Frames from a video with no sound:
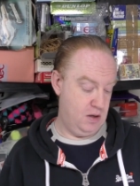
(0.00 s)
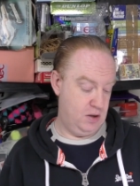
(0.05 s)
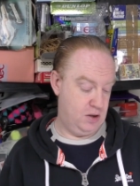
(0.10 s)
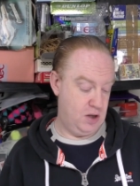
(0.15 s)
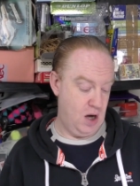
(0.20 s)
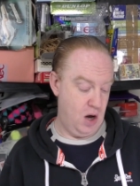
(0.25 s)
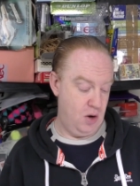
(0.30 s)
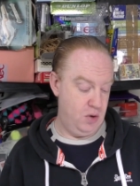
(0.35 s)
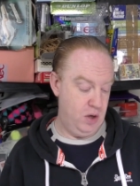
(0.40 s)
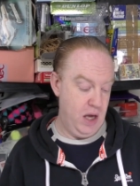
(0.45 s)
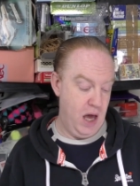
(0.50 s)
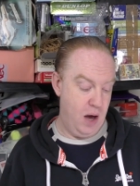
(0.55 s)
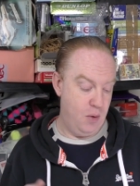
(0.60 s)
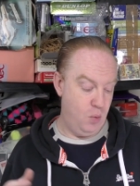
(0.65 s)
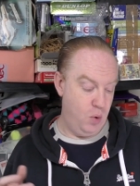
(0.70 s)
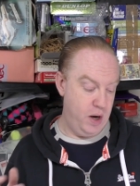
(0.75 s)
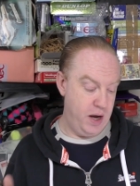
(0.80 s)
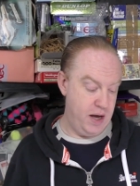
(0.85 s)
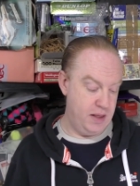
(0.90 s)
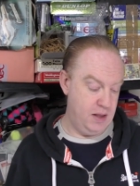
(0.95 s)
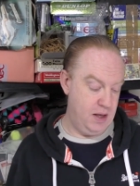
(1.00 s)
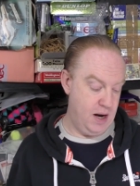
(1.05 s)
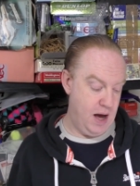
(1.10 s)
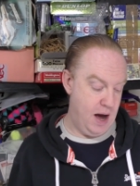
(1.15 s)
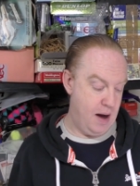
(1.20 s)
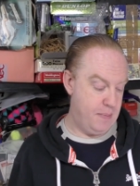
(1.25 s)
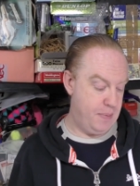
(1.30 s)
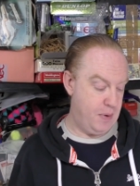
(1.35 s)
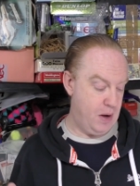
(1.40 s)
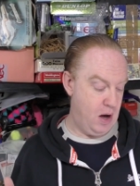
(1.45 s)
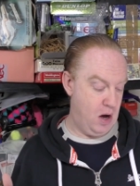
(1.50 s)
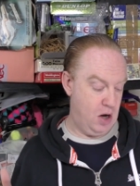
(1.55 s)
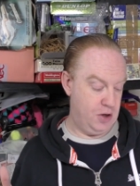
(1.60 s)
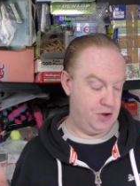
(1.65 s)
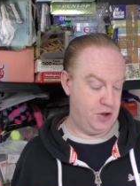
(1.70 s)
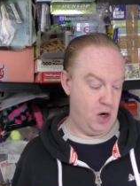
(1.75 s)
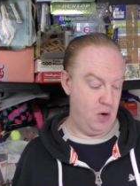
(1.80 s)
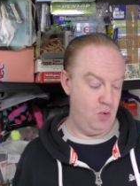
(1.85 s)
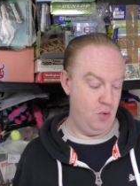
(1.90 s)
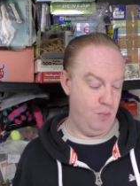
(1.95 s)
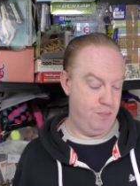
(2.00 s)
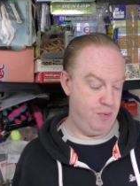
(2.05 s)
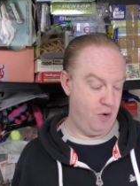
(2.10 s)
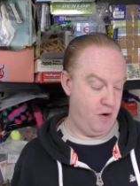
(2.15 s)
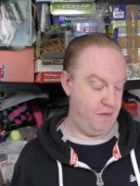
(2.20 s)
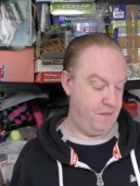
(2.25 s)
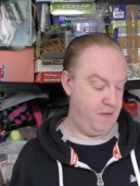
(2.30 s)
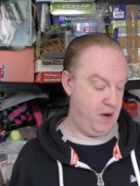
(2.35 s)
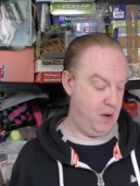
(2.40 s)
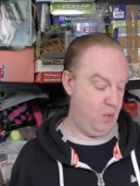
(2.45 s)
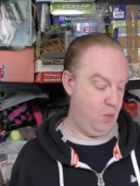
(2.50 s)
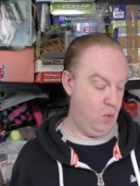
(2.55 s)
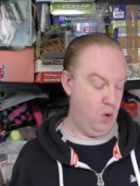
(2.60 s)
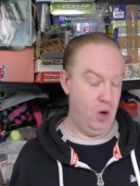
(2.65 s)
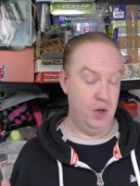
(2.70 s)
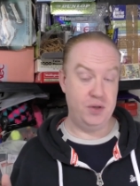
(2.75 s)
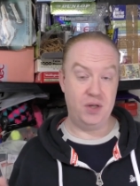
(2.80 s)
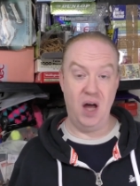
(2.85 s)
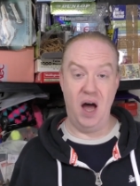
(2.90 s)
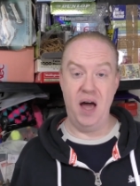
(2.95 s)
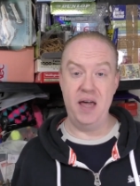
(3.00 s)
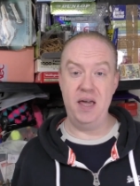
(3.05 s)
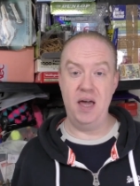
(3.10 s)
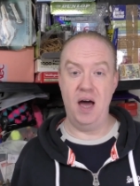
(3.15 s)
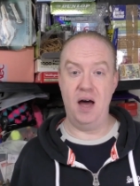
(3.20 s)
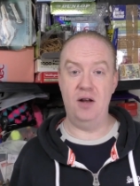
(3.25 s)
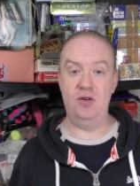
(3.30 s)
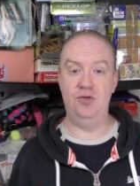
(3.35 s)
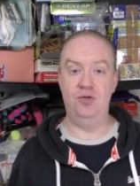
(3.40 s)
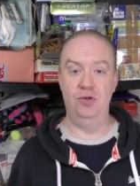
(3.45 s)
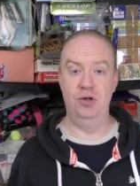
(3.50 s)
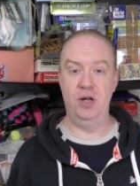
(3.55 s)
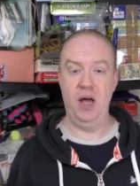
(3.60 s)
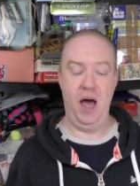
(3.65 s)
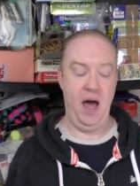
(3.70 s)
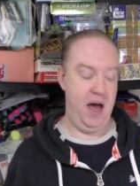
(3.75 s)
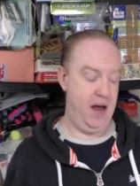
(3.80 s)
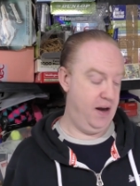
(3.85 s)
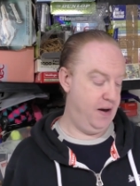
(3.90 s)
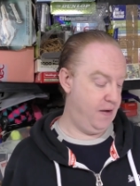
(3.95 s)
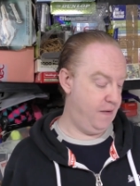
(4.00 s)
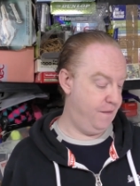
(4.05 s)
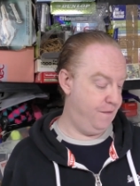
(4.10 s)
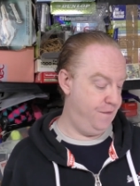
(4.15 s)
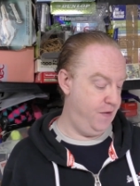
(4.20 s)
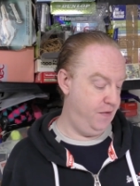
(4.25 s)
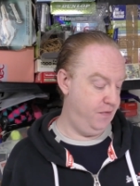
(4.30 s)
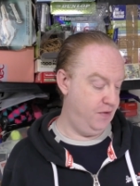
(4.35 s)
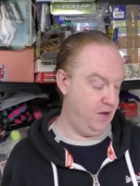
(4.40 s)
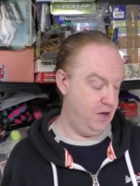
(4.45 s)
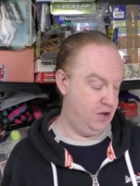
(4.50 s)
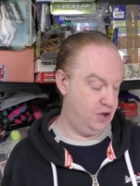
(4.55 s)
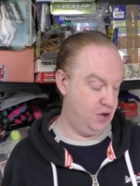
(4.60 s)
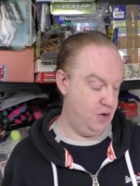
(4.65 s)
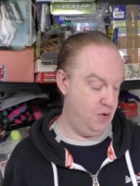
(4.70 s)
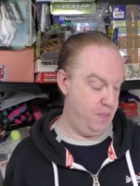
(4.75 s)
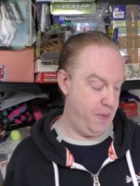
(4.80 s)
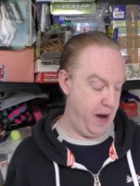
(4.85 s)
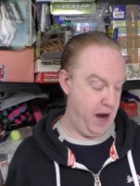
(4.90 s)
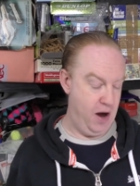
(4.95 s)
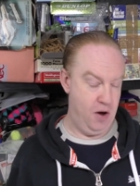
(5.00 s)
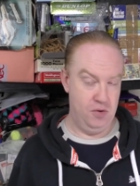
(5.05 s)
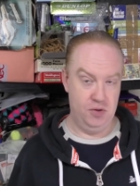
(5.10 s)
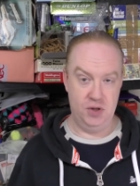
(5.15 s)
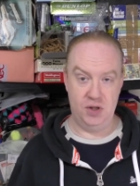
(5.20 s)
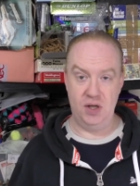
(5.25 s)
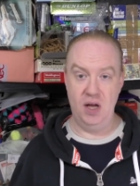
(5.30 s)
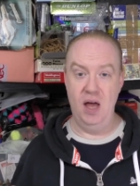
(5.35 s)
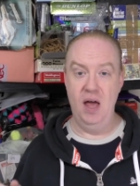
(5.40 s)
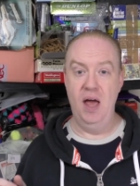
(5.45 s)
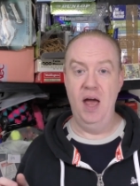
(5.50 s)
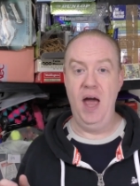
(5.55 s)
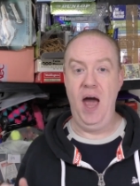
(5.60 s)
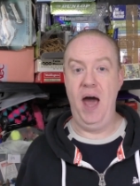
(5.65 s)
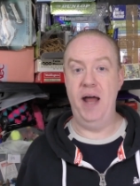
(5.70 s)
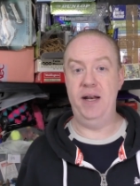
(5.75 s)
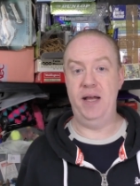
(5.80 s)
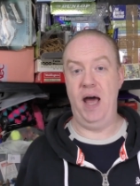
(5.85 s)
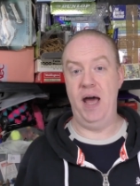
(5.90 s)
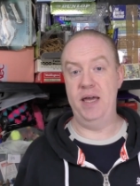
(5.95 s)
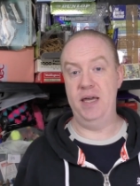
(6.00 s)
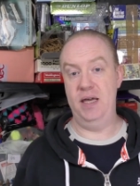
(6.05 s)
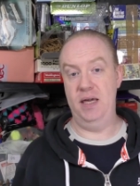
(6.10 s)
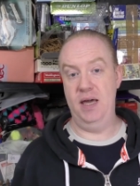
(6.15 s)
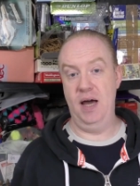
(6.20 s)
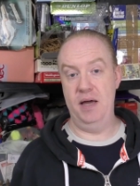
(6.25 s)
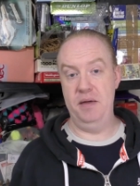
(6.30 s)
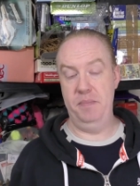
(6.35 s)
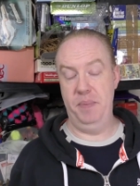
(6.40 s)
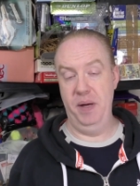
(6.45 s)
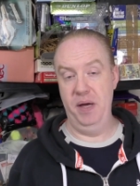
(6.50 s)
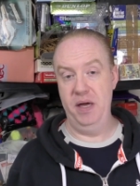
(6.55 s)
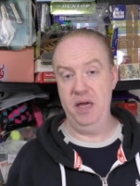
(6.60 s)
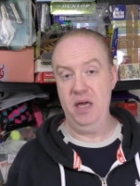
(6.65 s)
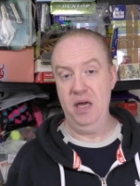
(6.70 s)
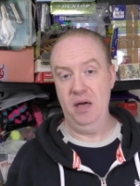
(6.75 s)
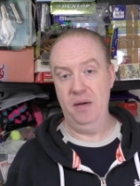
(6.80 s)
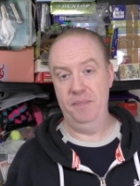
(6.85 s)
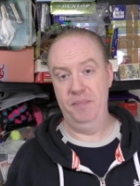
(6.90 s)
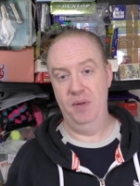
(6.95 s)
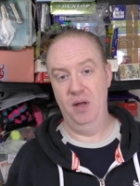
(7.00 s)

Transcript: So yeah, we ended up, our total profit was £852.88,